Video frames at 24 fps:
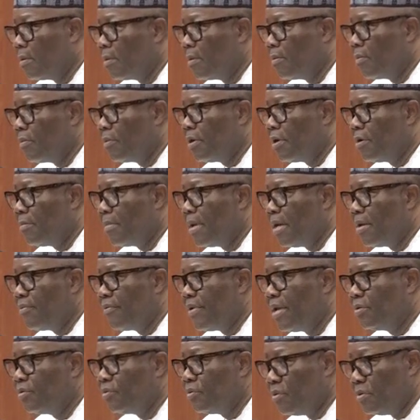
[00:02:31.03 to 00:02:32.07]
We remain
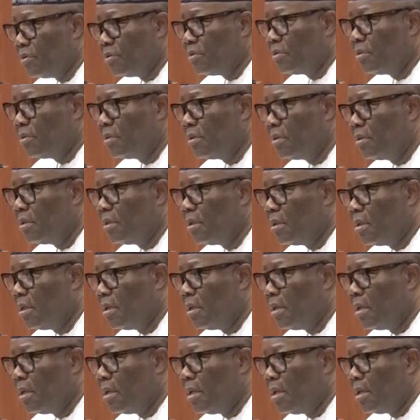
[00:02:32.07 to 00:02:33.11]
resolute
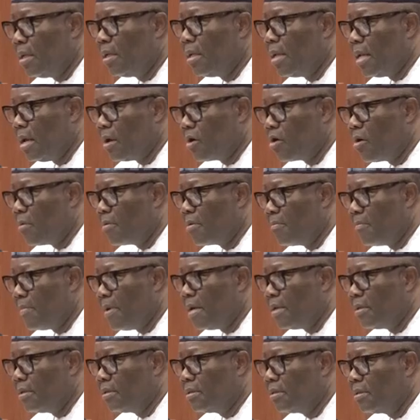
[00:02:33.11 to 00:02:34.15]
in our
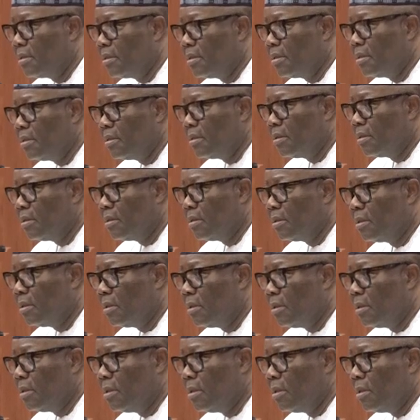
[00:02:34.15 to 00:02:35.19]
commitment
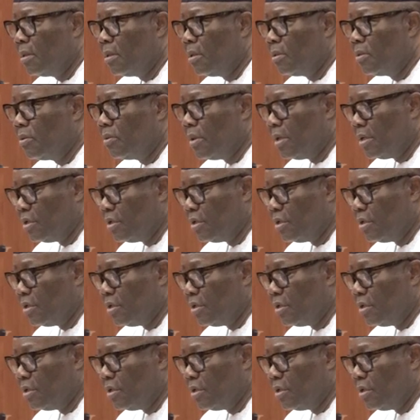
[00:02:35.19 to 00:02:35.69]
to